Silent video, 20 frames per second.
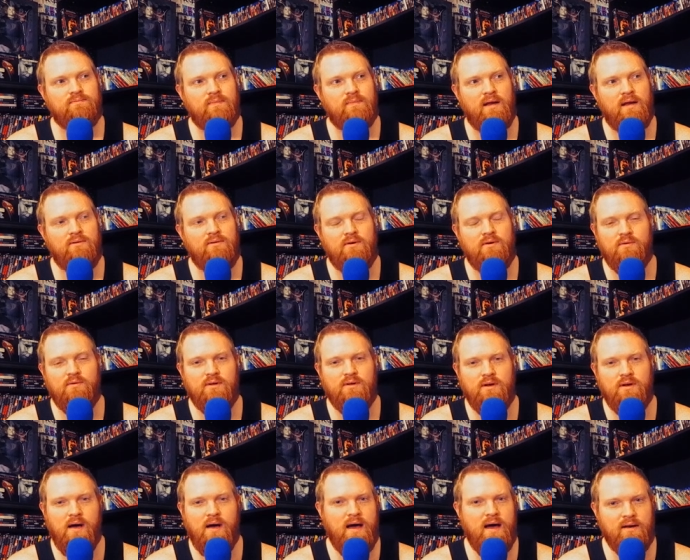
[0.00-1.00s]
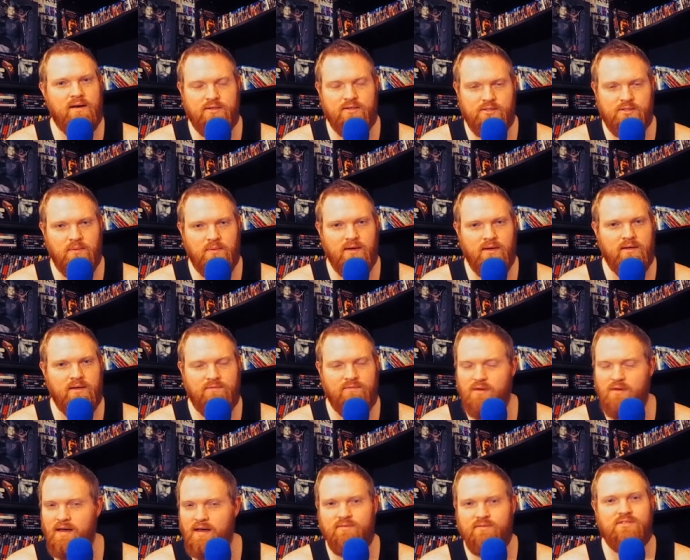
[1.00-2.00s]
really know how to explain it. If you
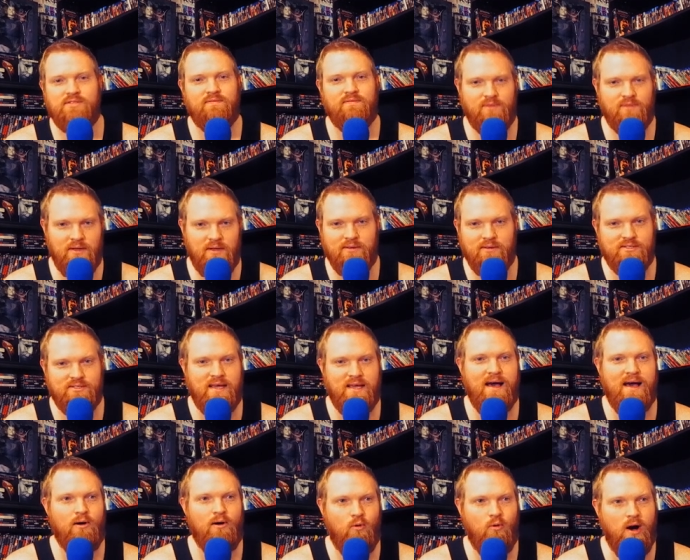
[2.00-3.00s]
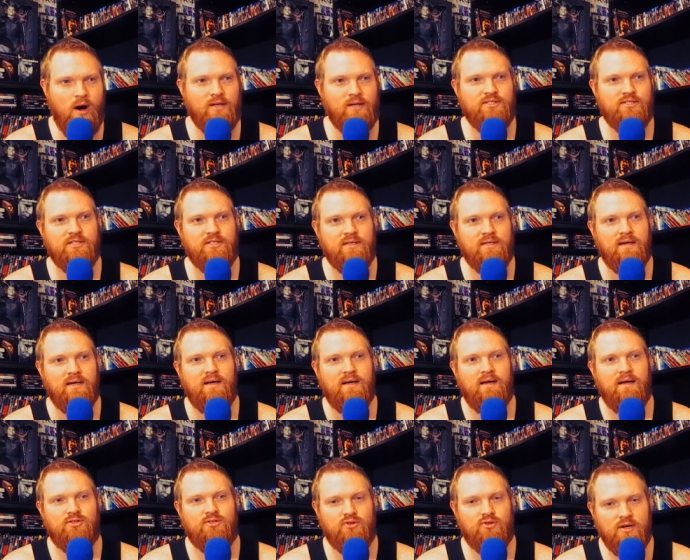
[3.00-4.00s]
haven't seen Vanilla Sky, watch it.
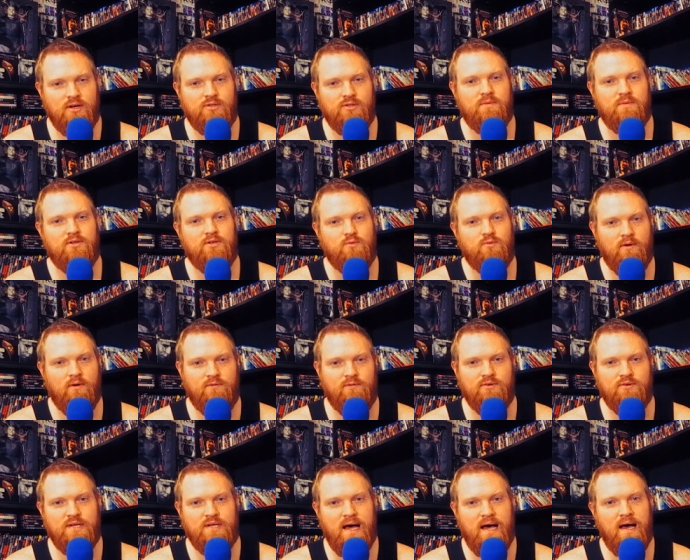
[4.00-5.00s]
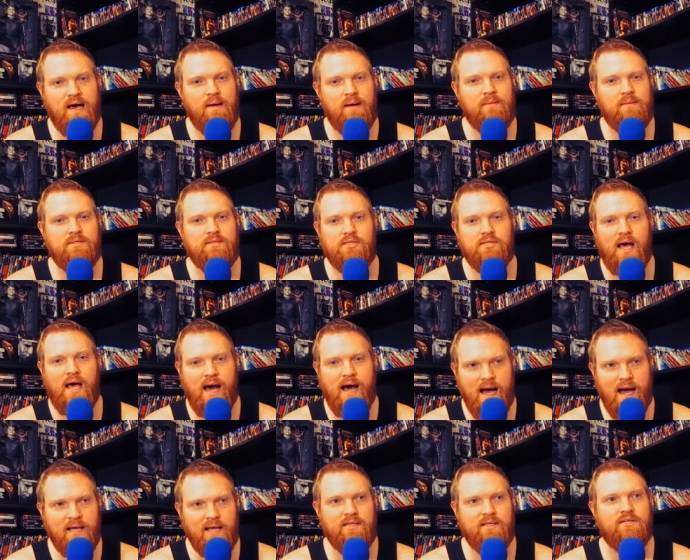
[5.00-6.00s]
Trust me, it's worth your time. It's
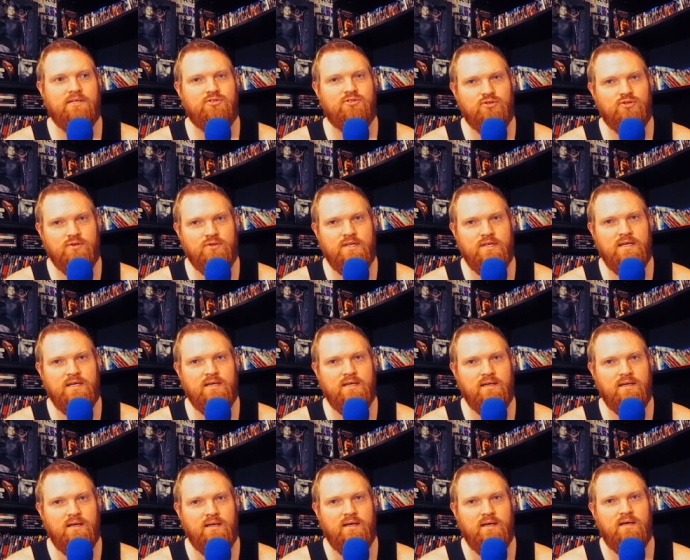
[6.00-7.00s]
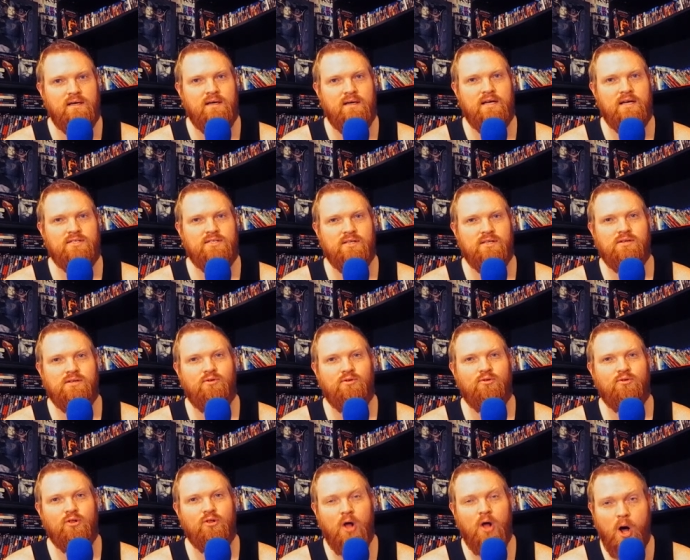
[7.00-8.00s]
highly intriguing. It's a little
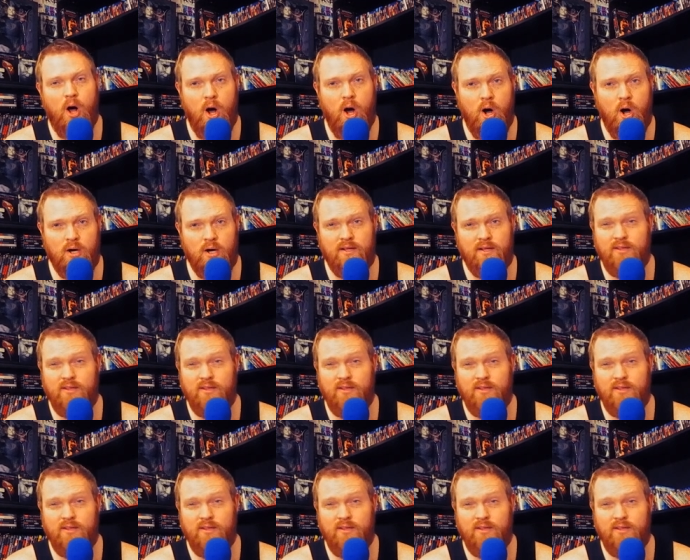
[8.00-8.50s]
long in the